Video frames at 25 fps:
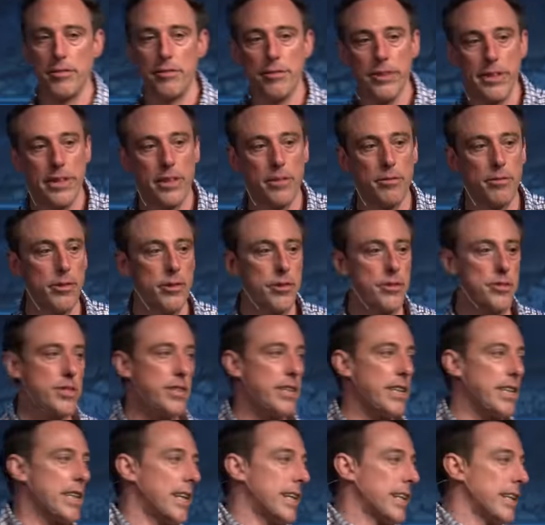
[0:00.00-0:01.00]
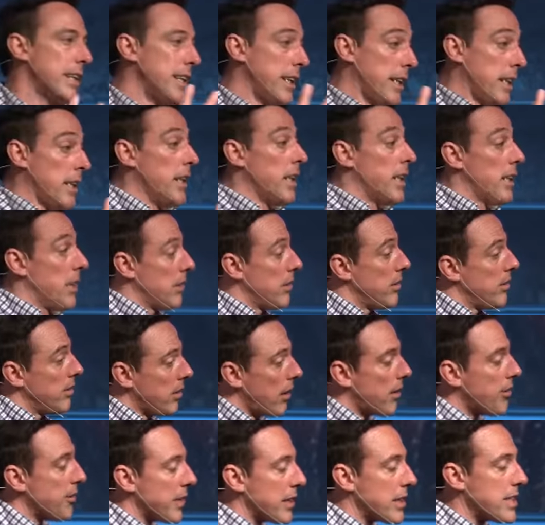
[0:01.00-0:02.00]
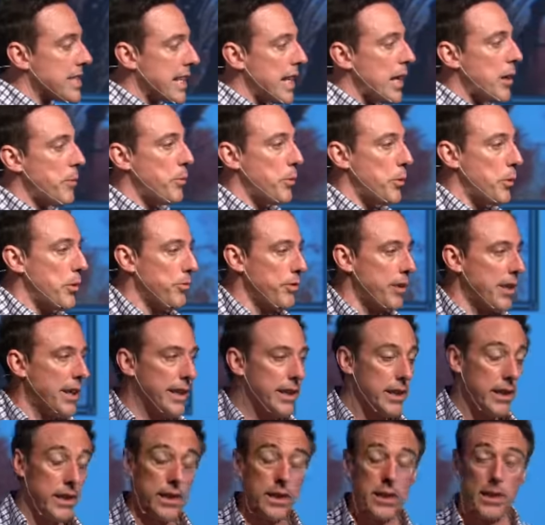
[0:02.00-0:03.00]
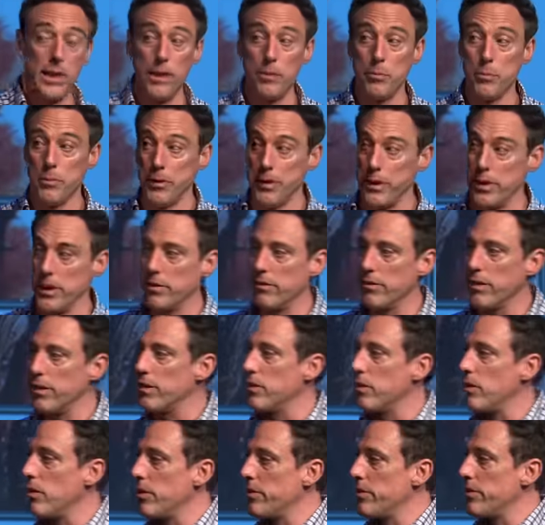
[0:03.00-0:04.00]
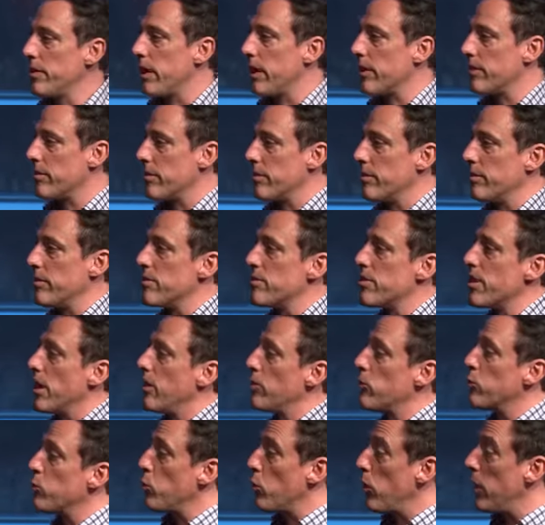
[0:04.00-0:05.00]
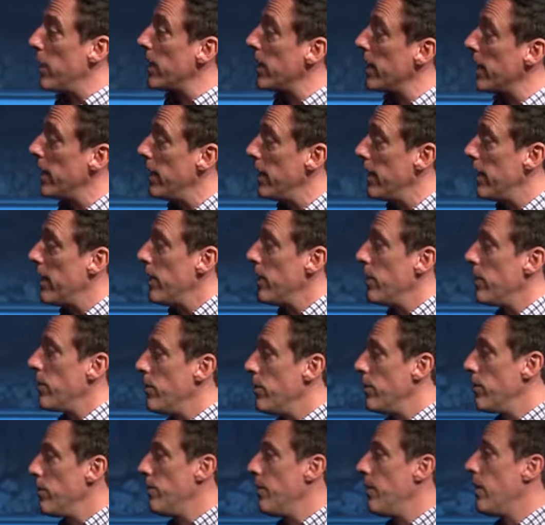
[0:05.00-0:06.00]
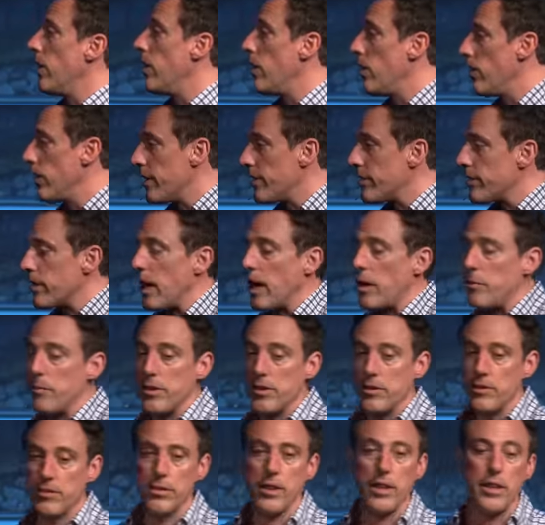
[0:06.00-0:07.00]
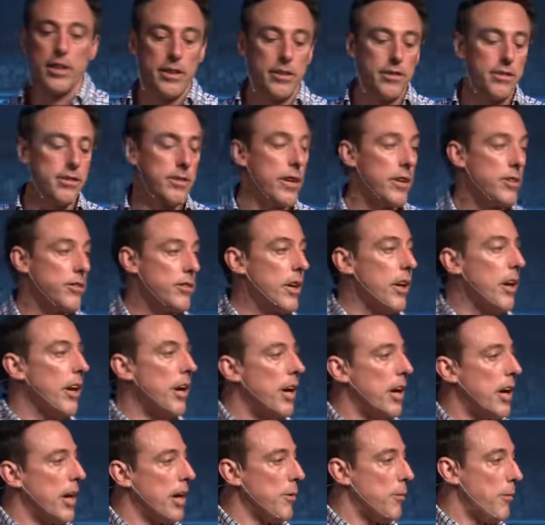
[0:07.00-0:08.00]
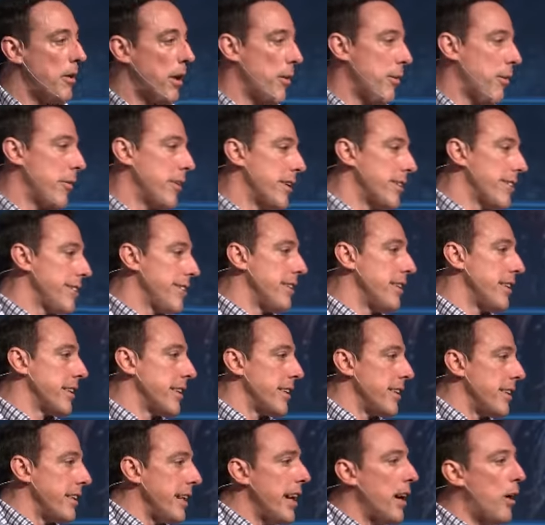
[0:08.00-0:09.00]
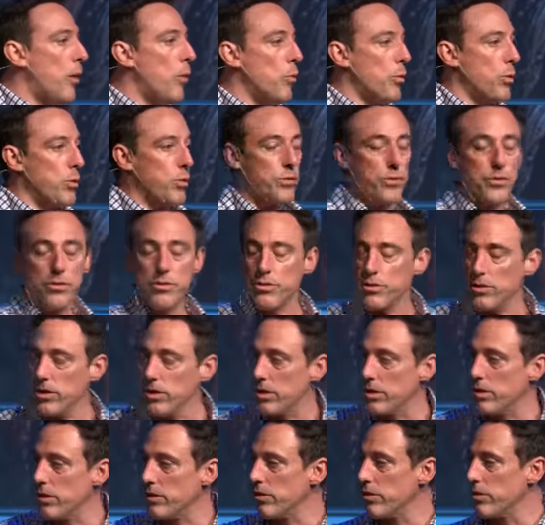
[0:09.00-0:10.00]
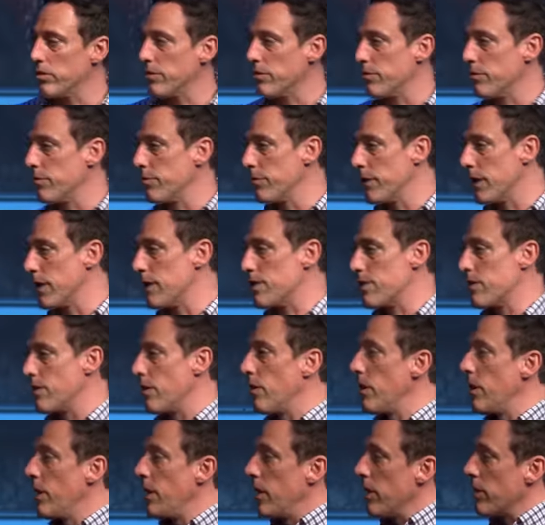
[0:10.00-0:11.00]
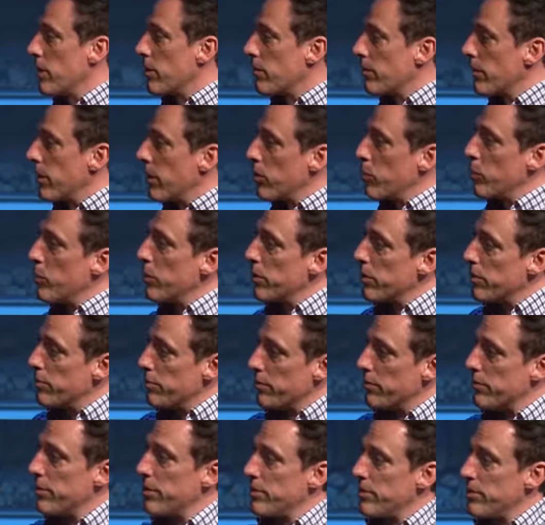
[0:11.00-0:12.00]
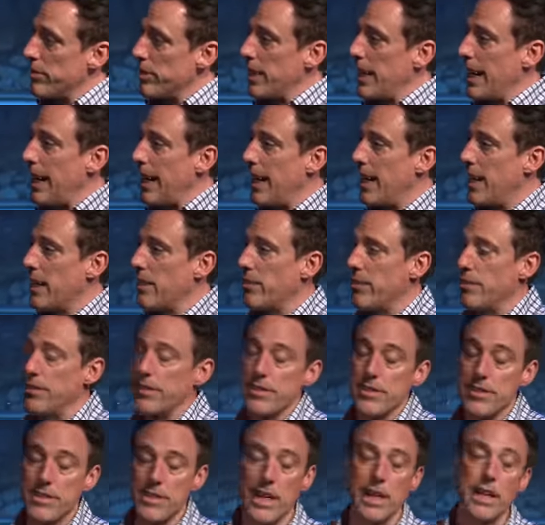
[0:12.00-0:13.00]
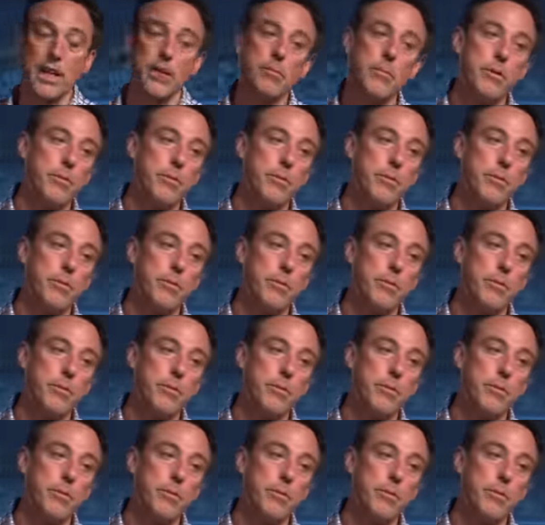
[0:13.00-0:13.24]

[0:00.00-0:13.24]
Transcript: reading version. You kind of, another example of like, keep reading, read the whole text. Because in John twenty, you know that Thomas says, ah, I, I want to see the nail wounds in his wrist. So Greek word for wrist and hand are the same